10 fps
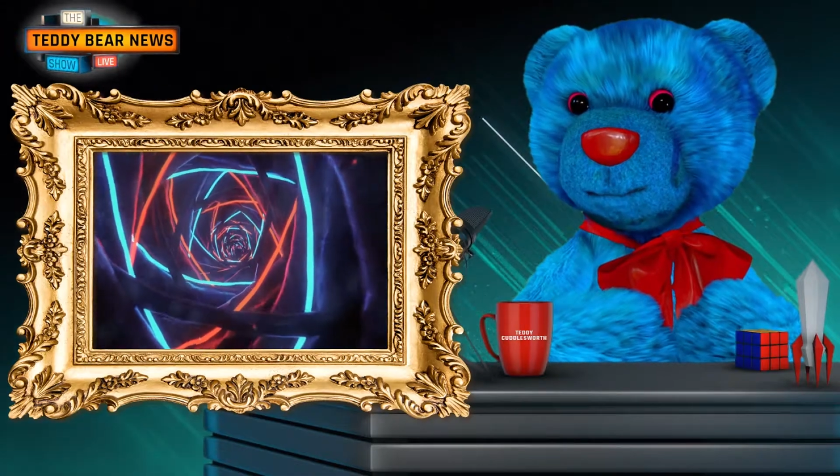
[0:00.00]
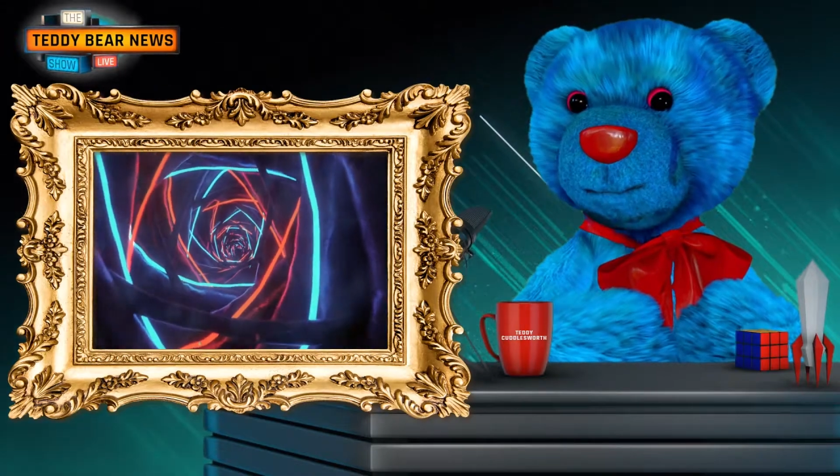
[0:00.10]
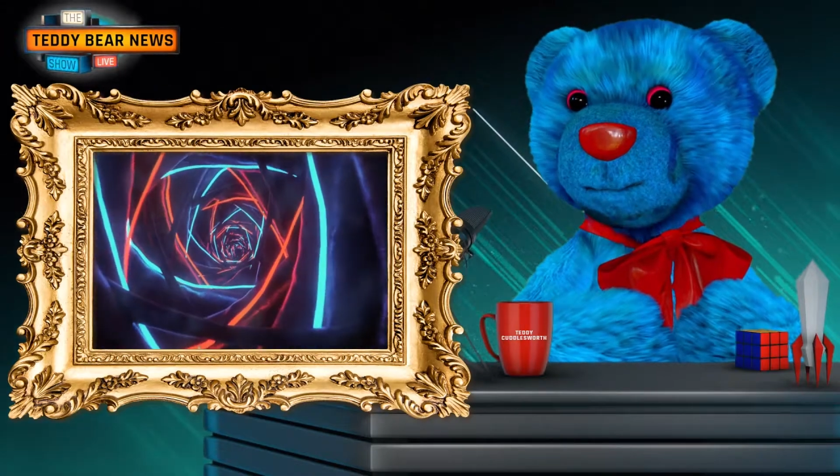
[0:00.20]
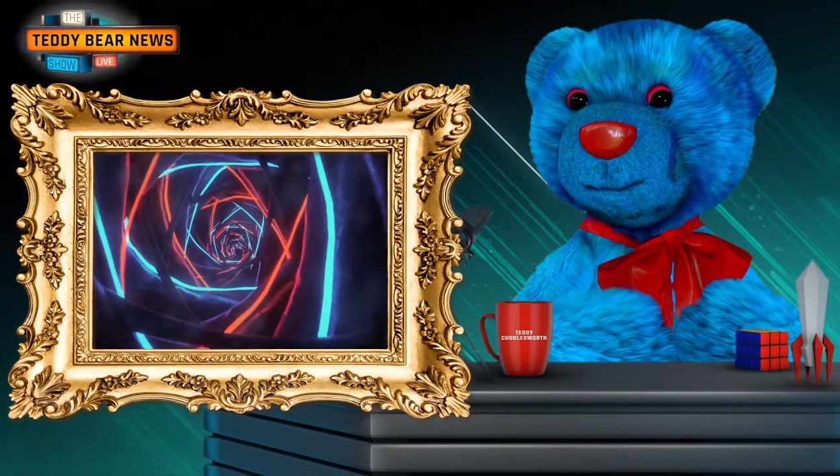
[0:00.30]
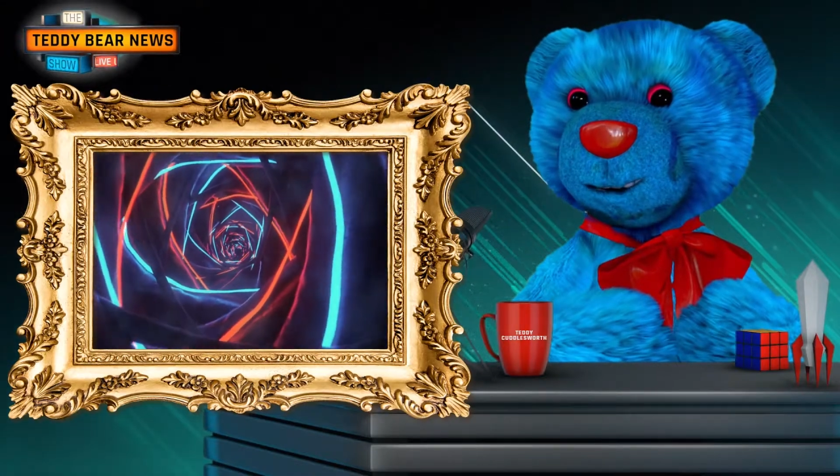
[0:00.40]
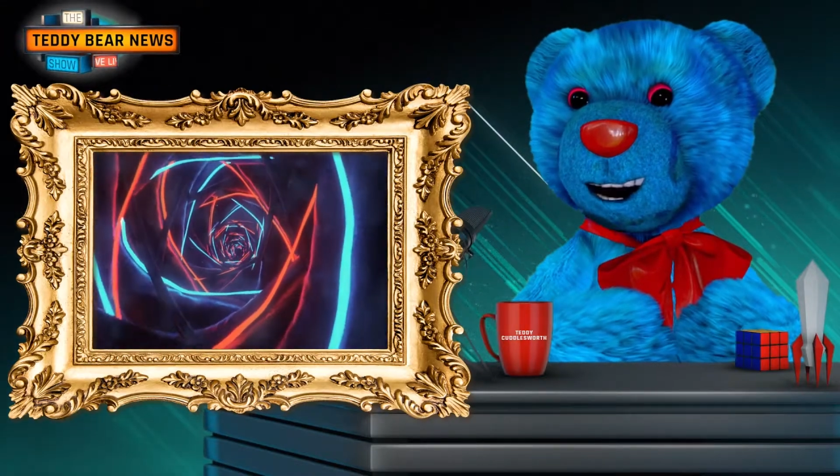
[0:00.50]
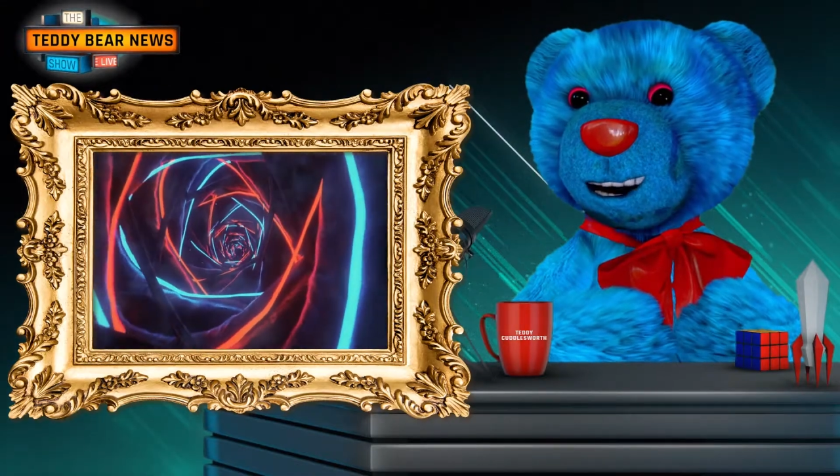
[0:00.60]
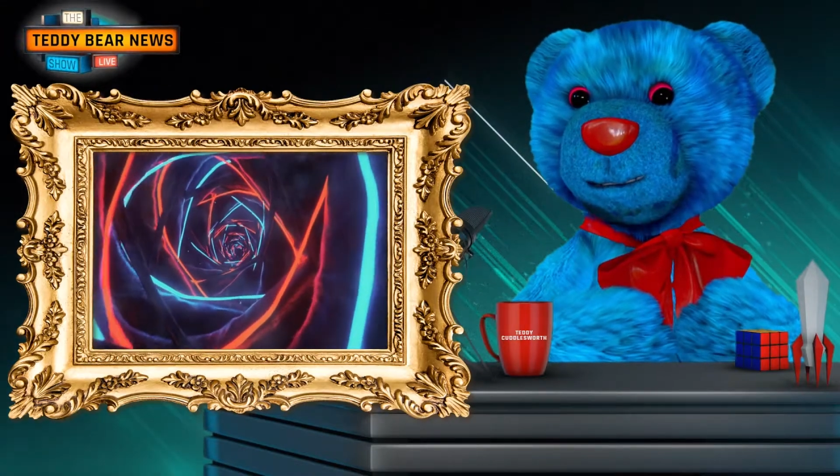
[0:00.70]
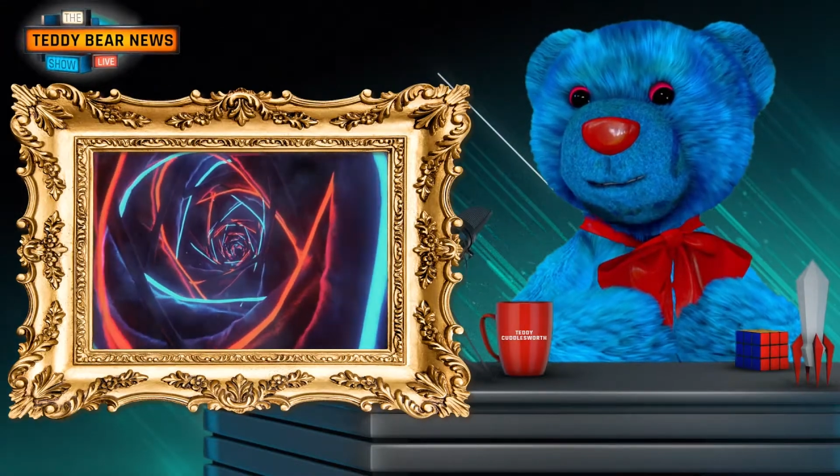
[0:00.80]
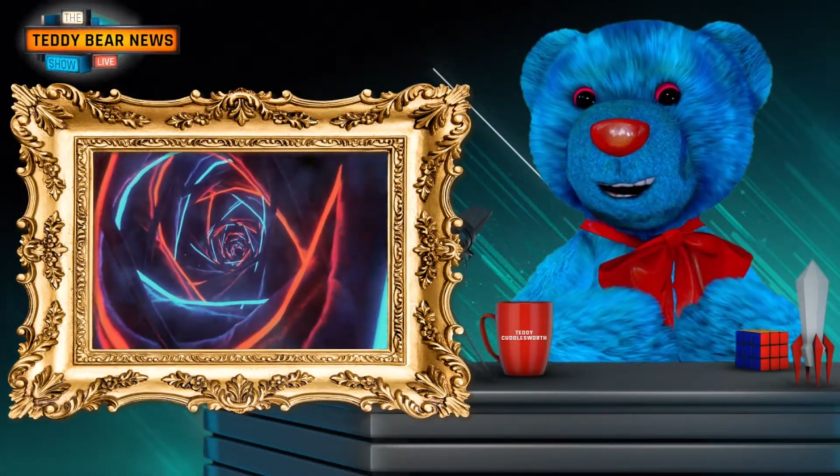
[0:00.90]

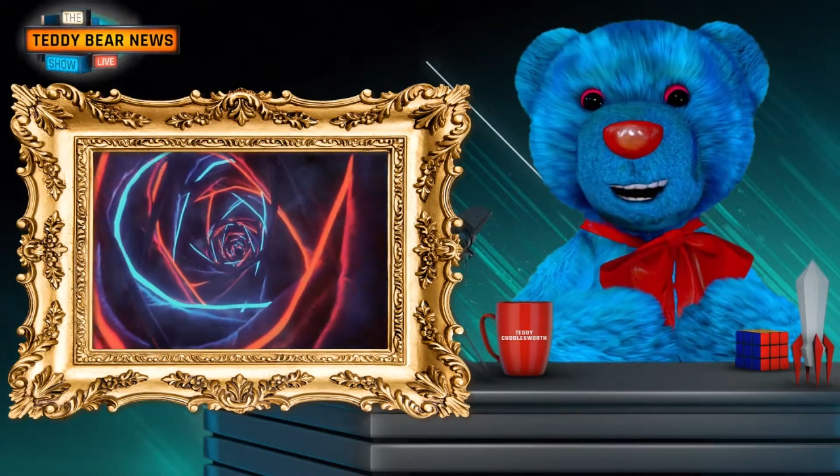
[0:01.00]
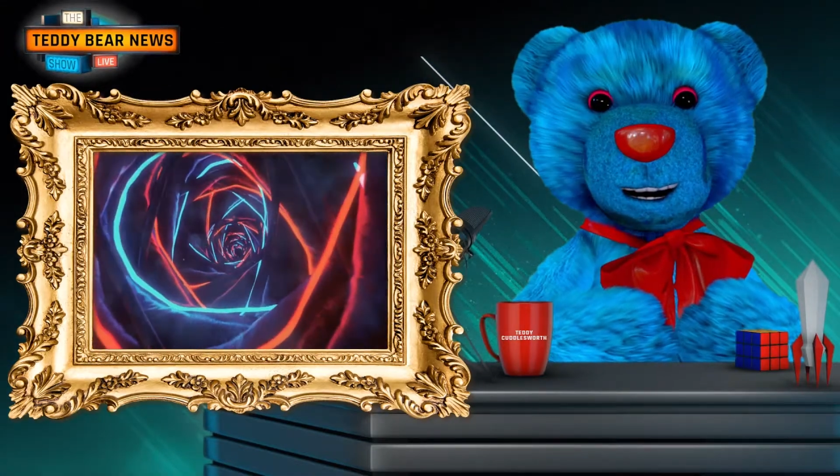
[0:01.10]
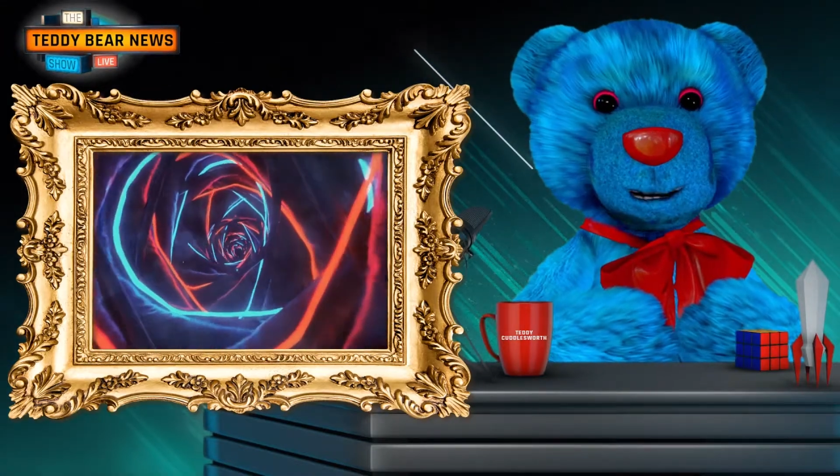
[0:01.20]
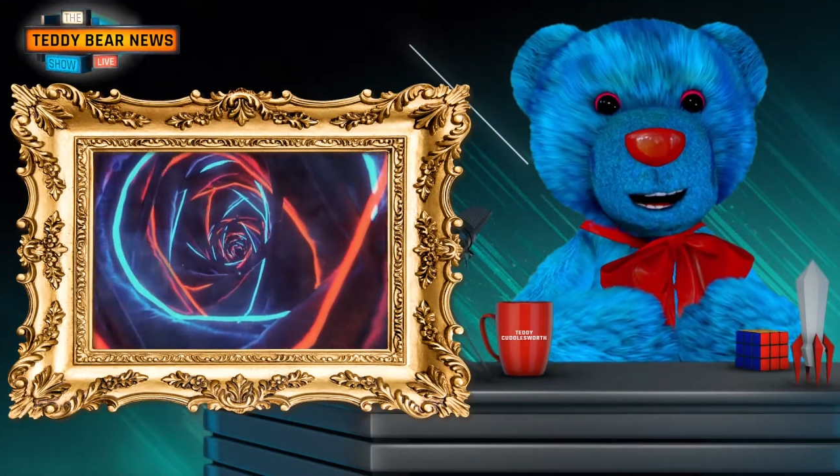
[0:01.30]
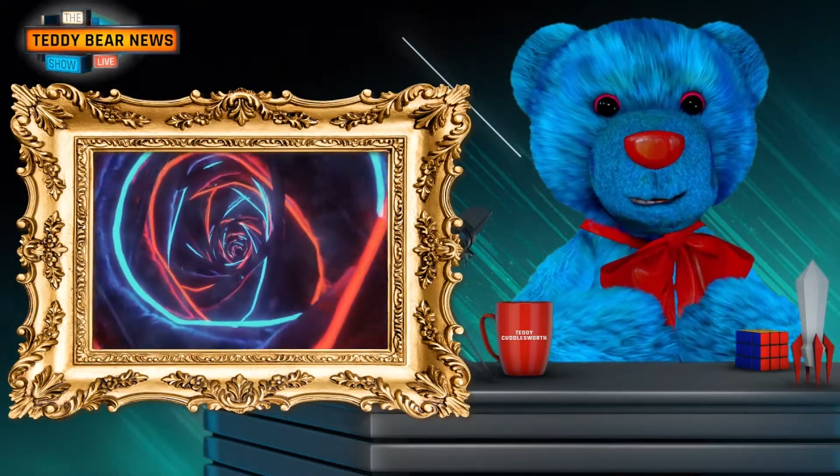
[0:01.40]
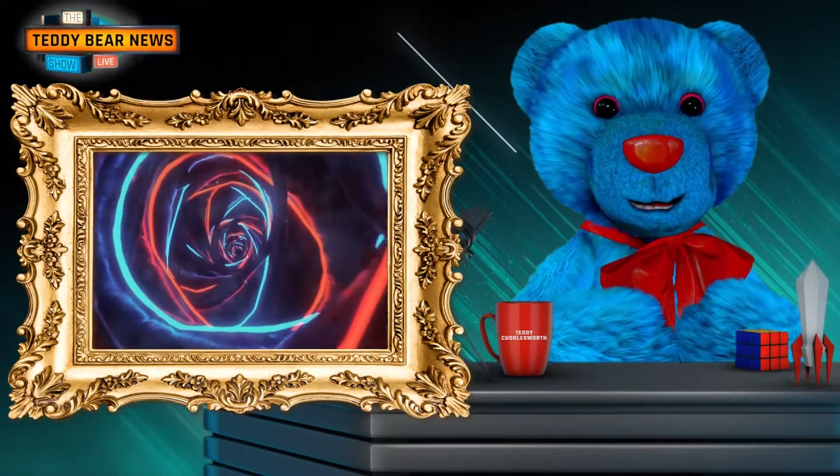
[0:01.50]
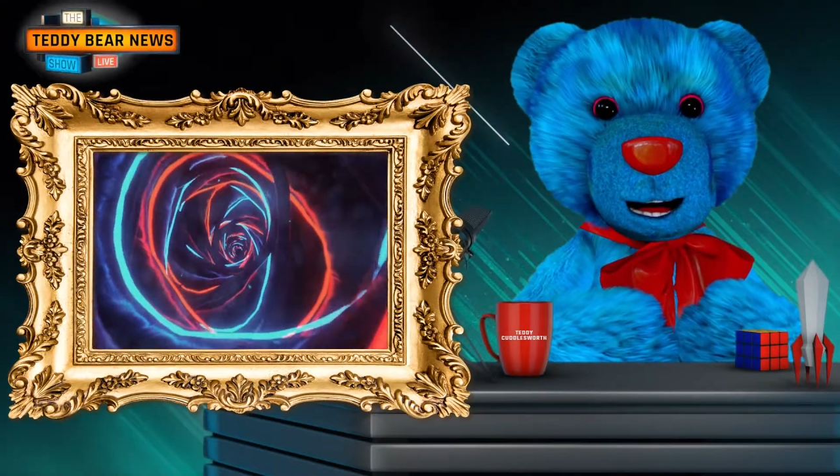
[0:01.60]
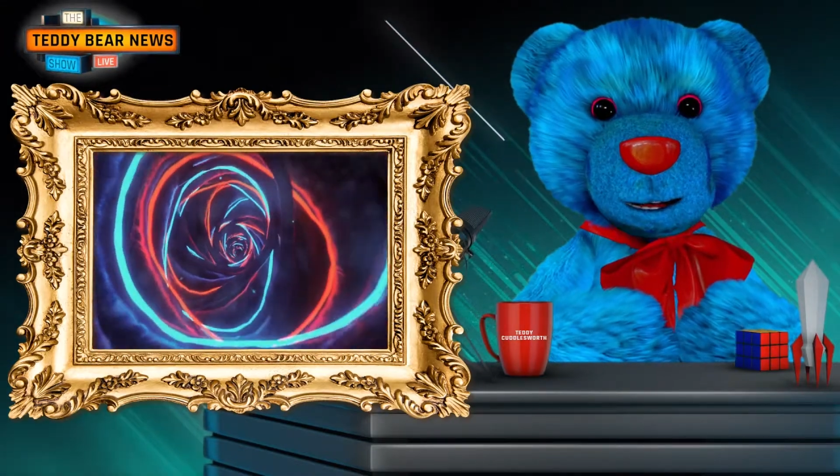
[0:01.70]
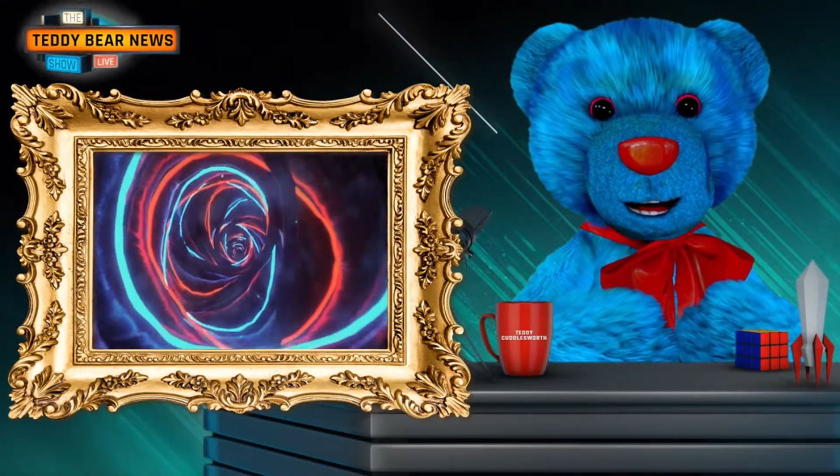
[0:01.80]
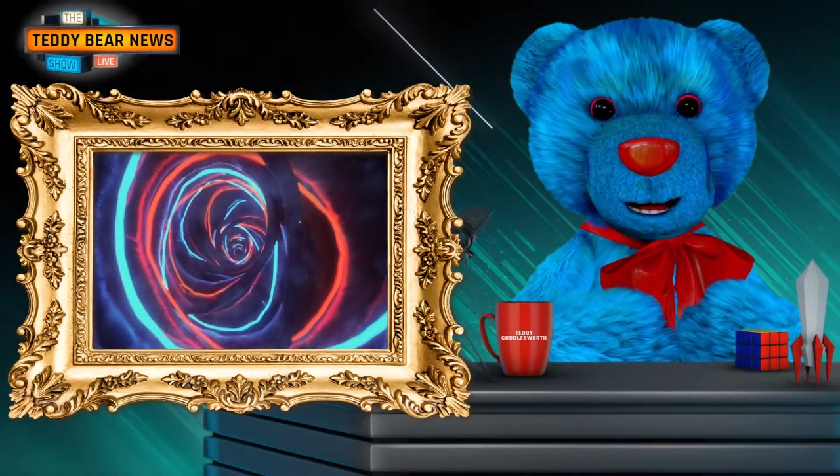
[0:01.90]
Absolutely he, not, Teddy. He threatened me.
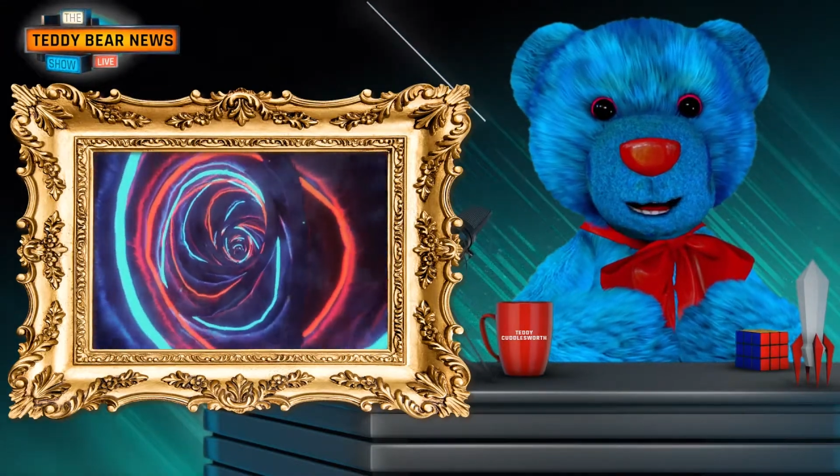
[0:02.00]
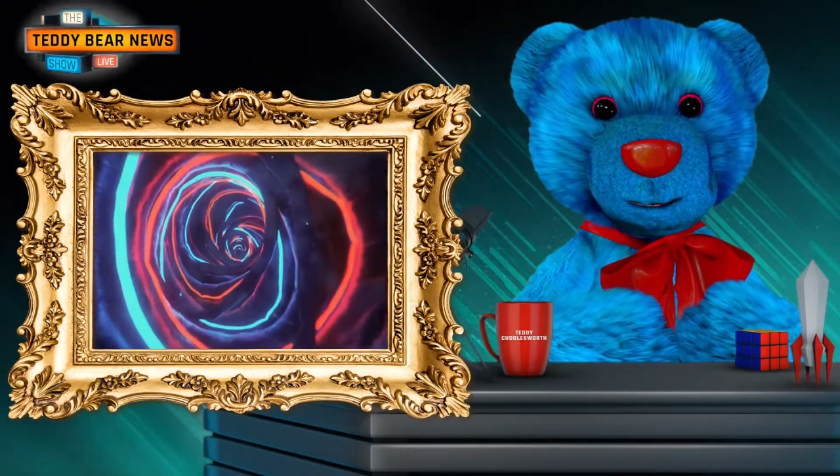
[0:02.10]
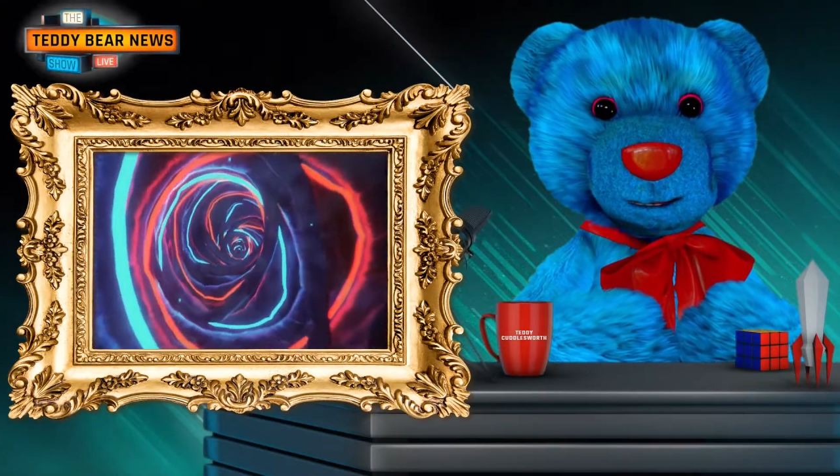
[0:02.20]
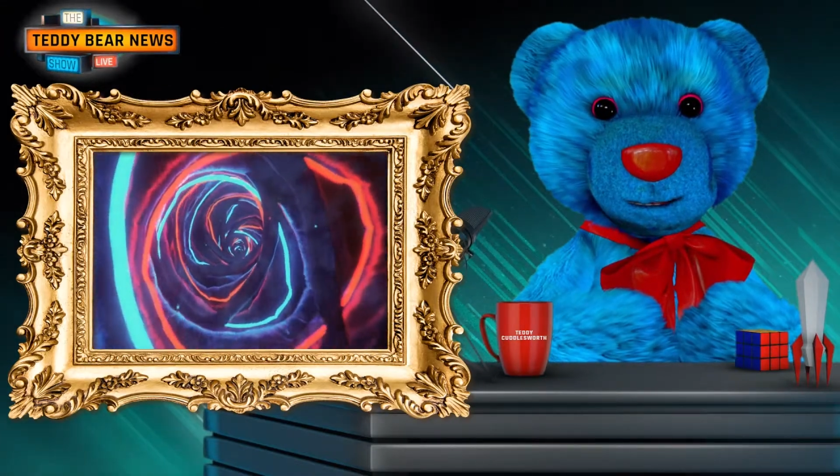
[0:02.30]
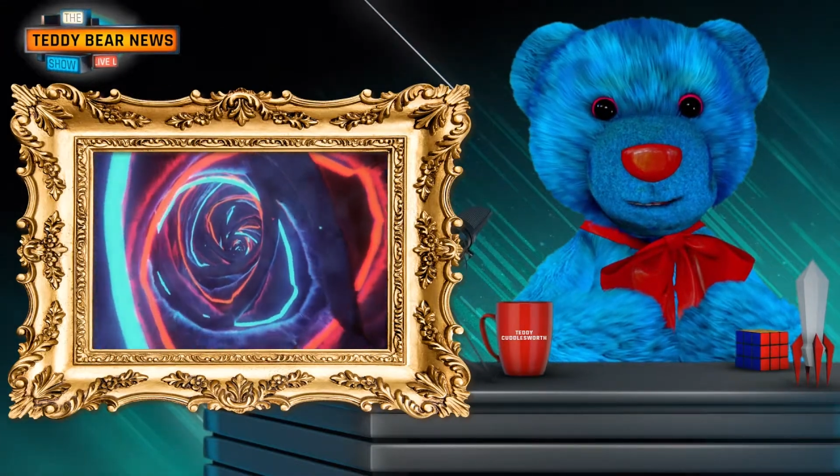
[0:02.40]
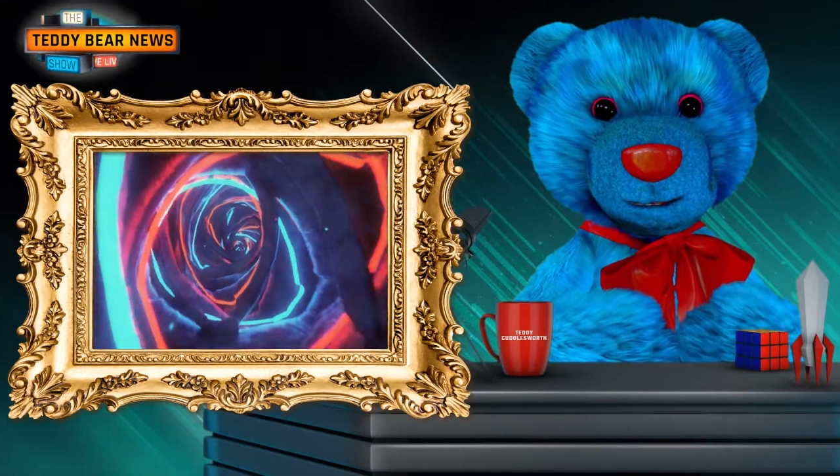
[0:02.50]
Could we? Yeah.